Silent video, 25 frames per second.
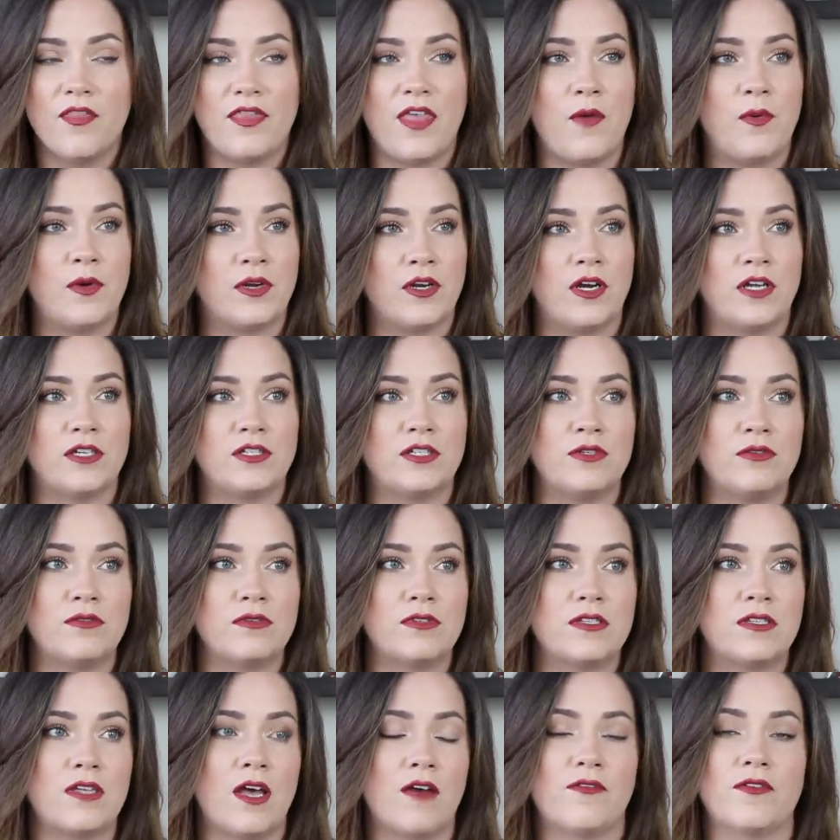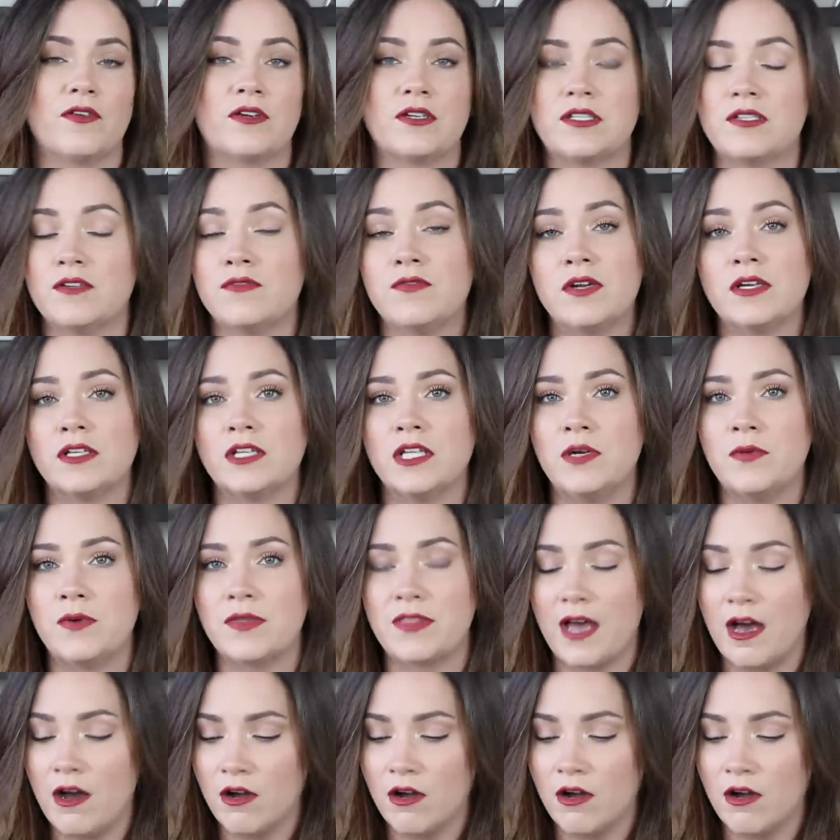They went on to suffer severely with